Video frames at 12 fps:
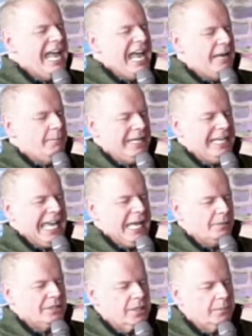and being
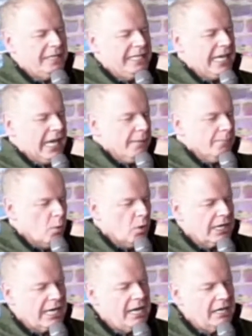able to be a more
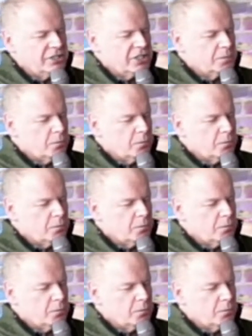conscious,